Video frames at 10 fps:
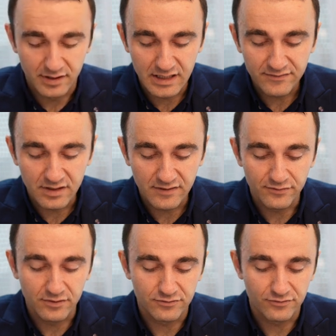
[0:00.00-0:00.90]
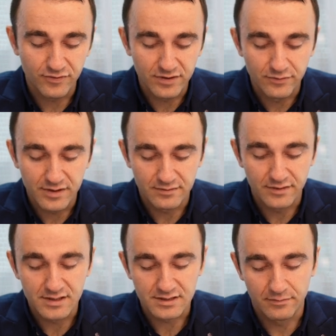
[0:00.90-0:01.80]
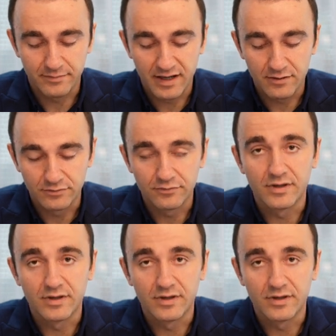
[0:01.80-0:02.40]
Even if we treat this compound